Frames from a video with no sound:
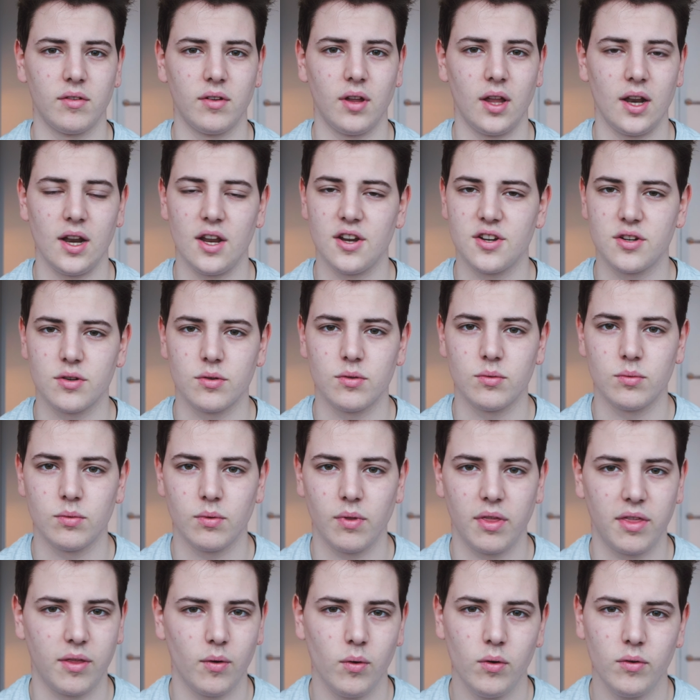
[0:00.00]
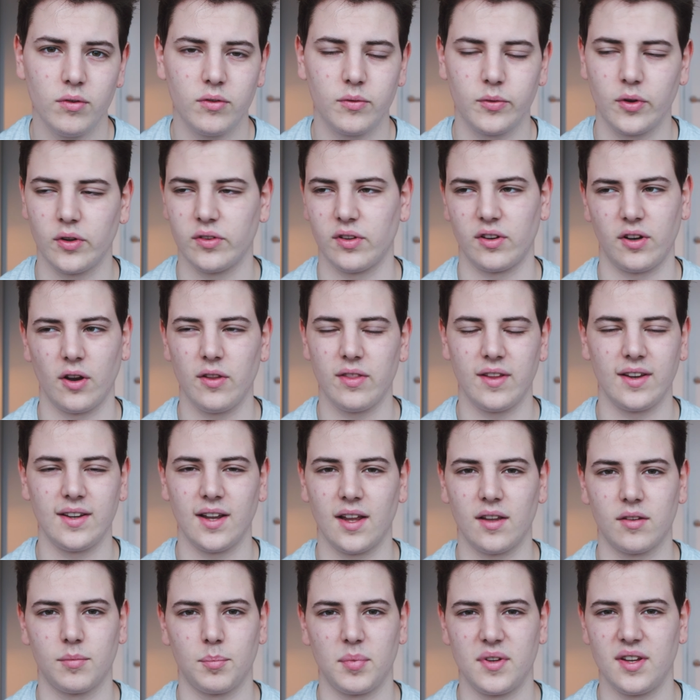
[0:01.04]
initial thoughts, because I don't think
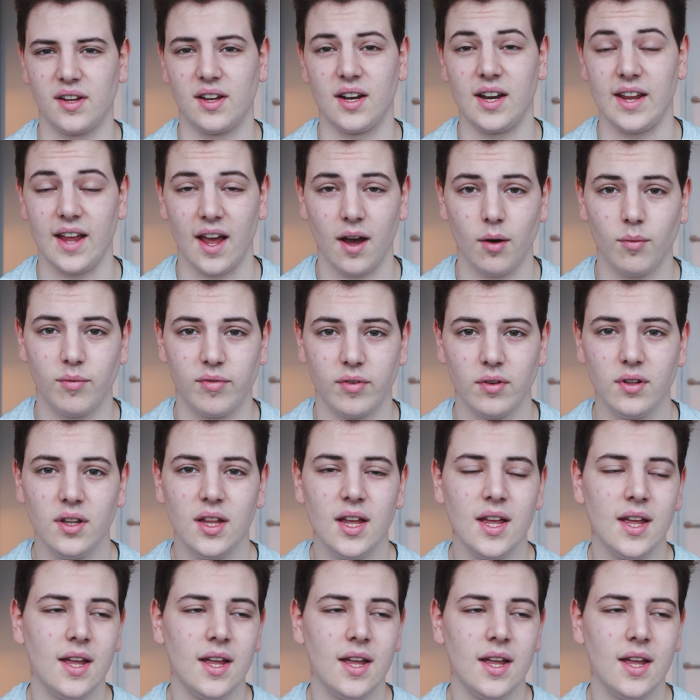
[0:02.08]
that's particularly helpful.